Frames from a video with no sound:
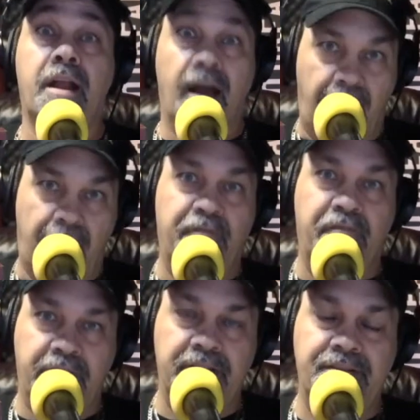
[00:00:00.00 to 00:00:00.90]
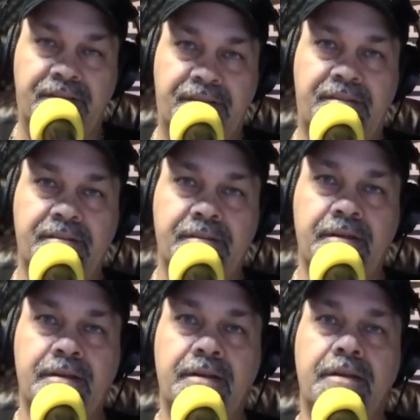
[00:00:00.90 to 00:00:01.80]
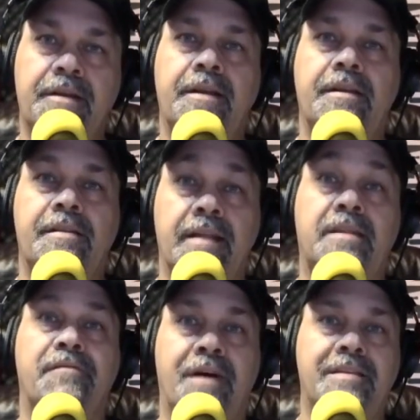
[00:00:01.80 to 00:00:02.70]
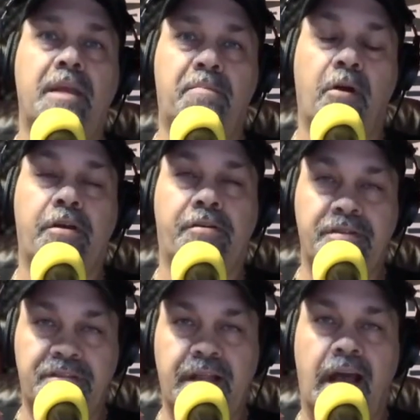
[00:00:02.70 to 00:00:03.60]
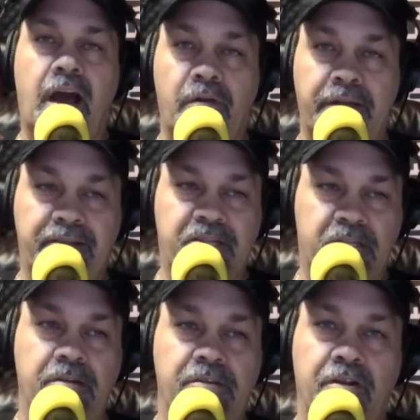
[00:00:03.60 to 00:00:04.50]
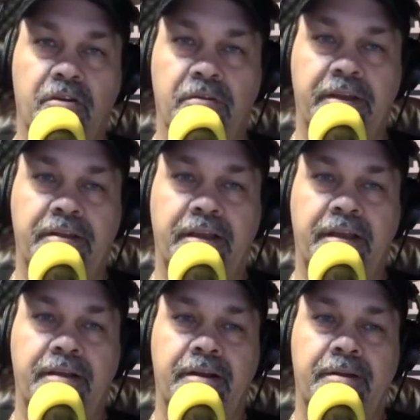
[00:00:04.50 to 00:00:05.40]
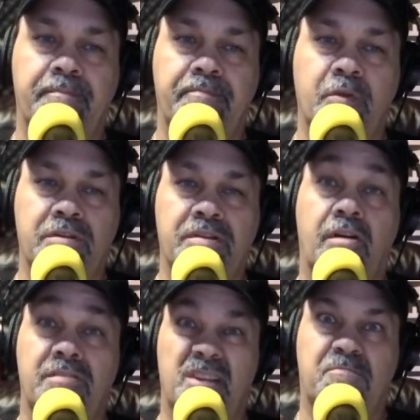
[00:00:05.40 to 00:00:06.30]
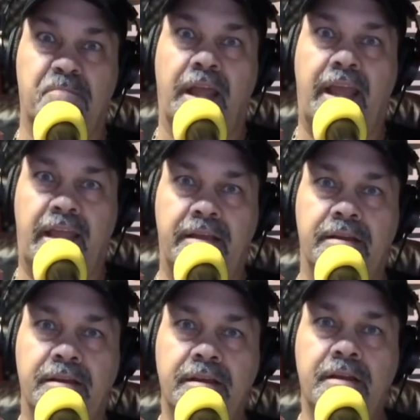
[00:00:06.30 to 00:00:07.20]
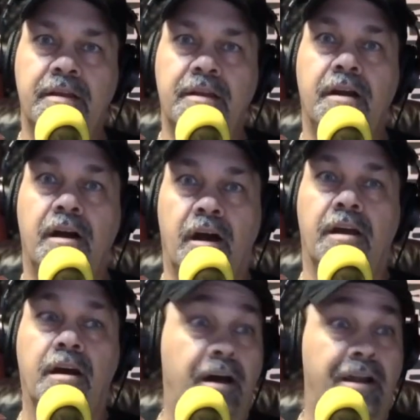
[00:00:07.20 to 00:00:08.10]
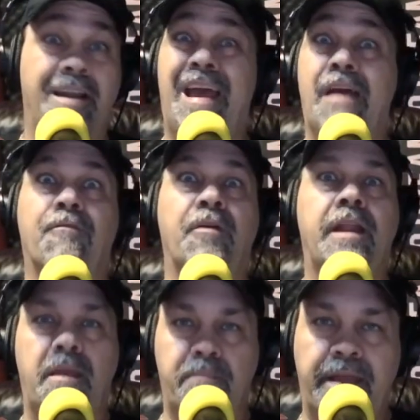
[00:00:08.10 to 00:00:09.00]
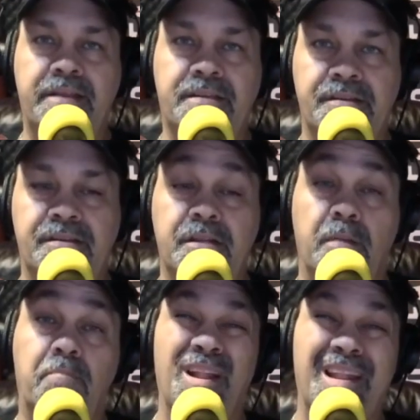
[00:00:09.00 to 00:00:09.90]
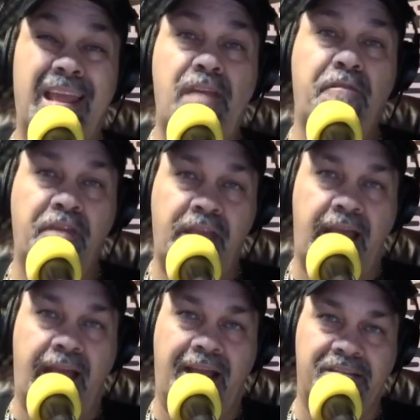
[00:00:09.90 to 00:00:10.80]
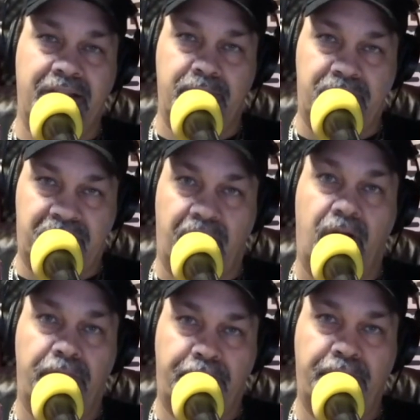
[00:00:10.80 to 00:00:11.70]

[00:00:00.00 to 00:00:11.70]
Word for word: confidence that DeVante Parker is now, ex, you know, it, it, um, what's it called, displaying. On, a, on an everyday basis, the belief he has in himself.